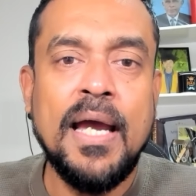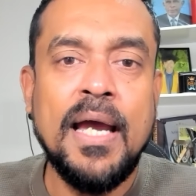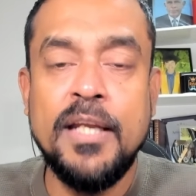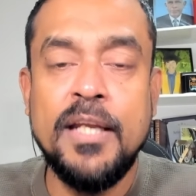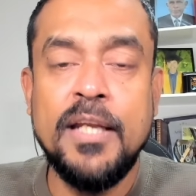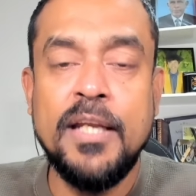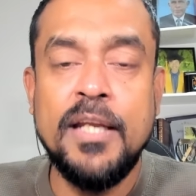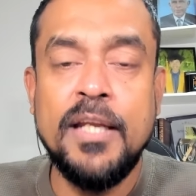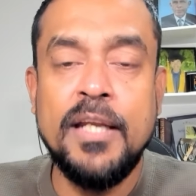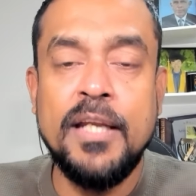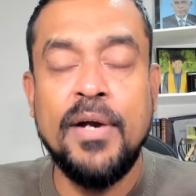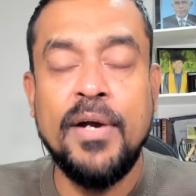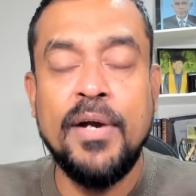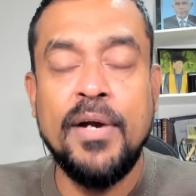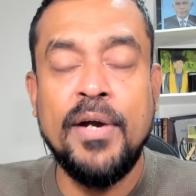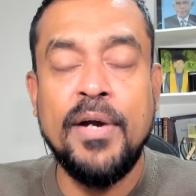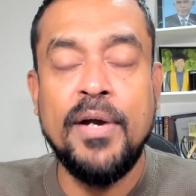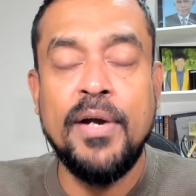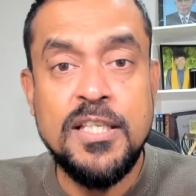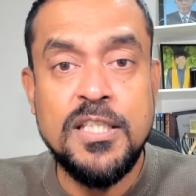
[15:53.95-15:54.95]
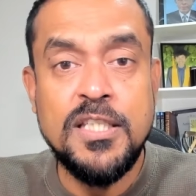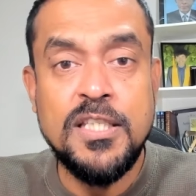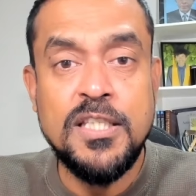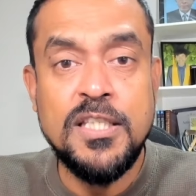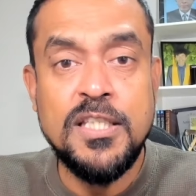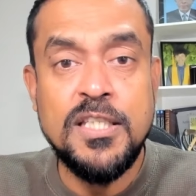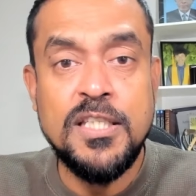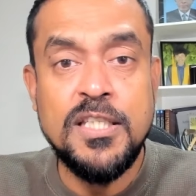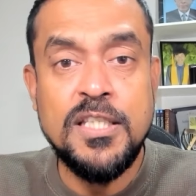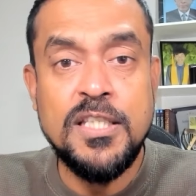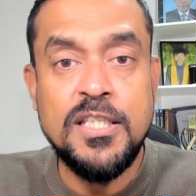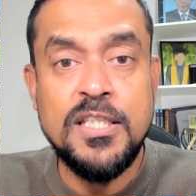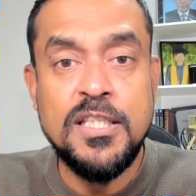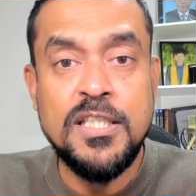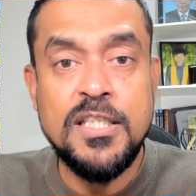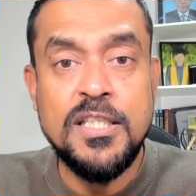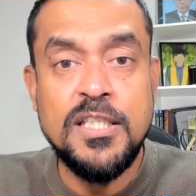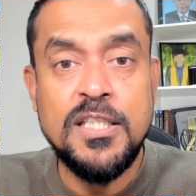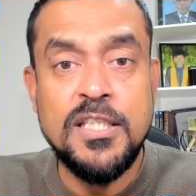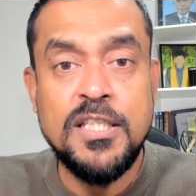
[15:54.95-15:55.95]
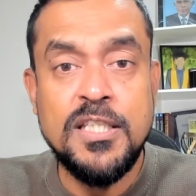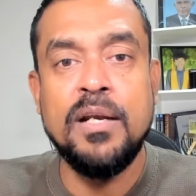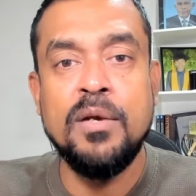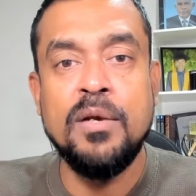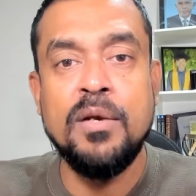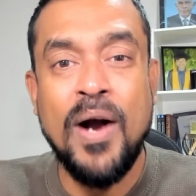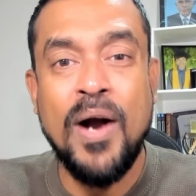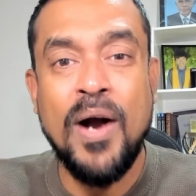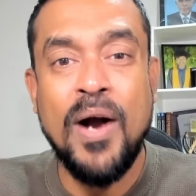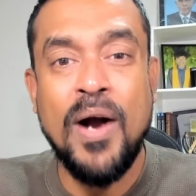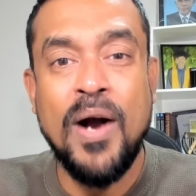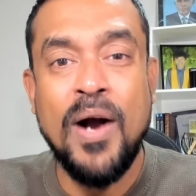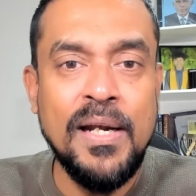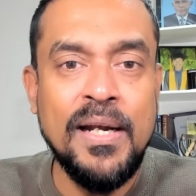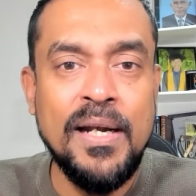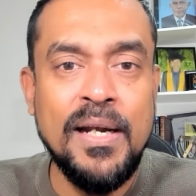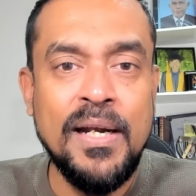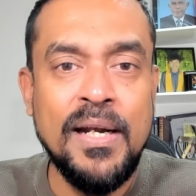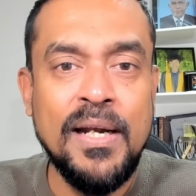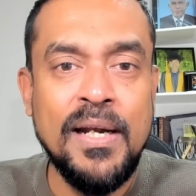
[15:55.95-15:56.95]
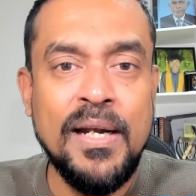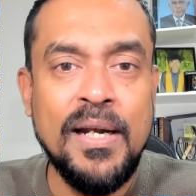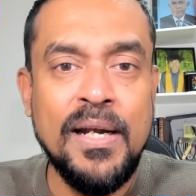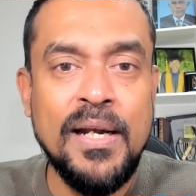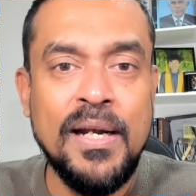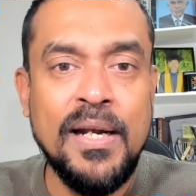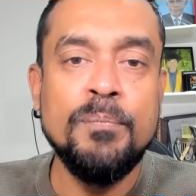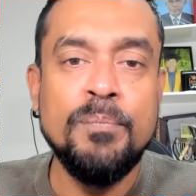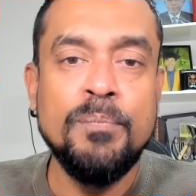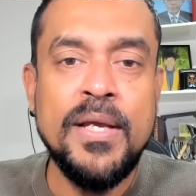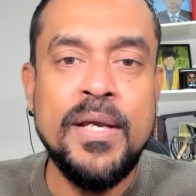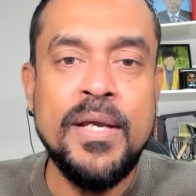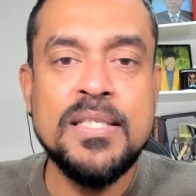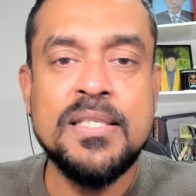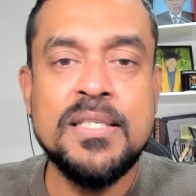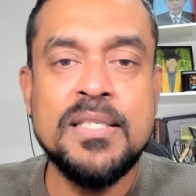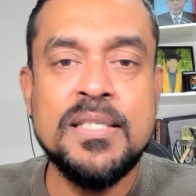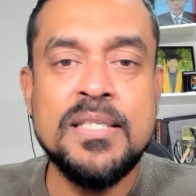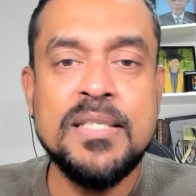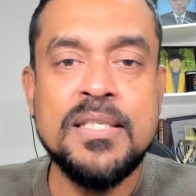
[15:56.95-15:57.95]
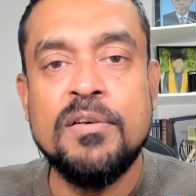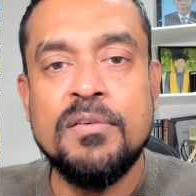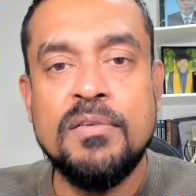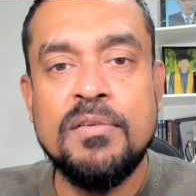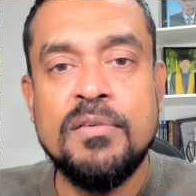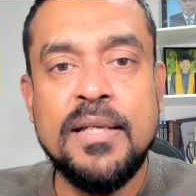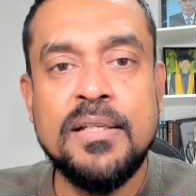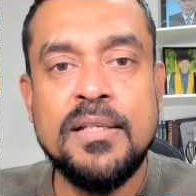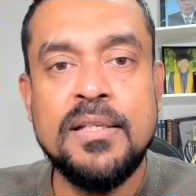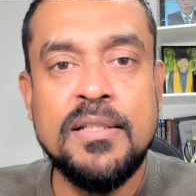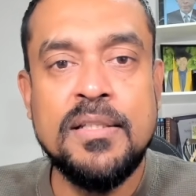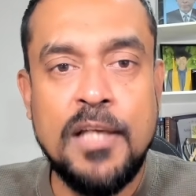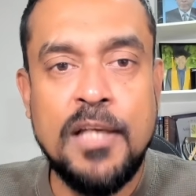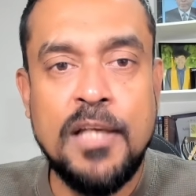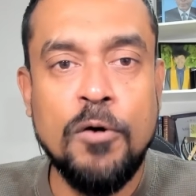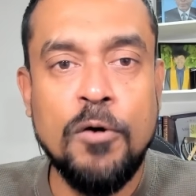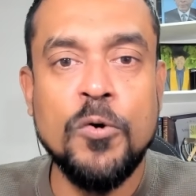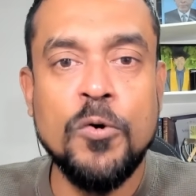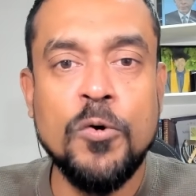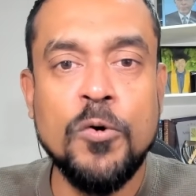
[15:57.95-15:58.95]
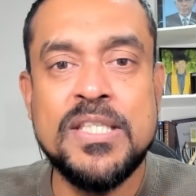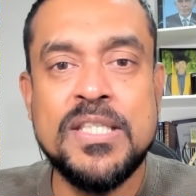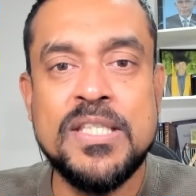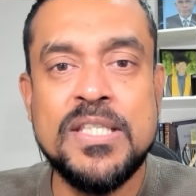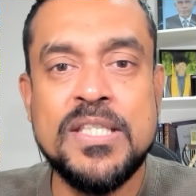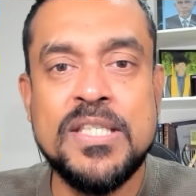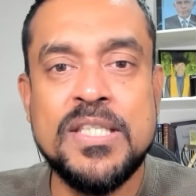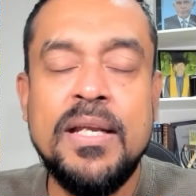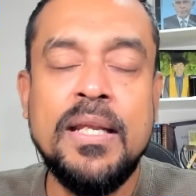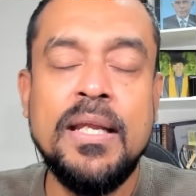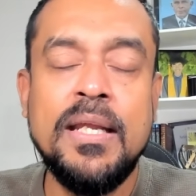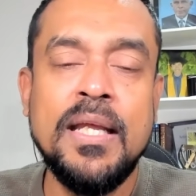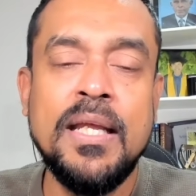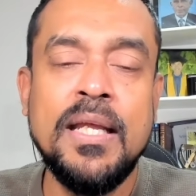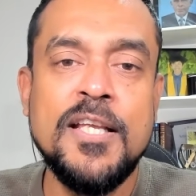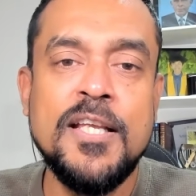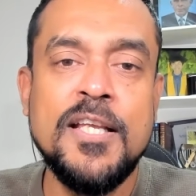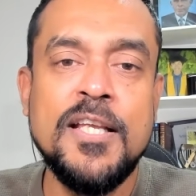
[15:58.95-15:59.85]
I need to find out this information. I need to find vulnerabilities, and please write it down or save it in this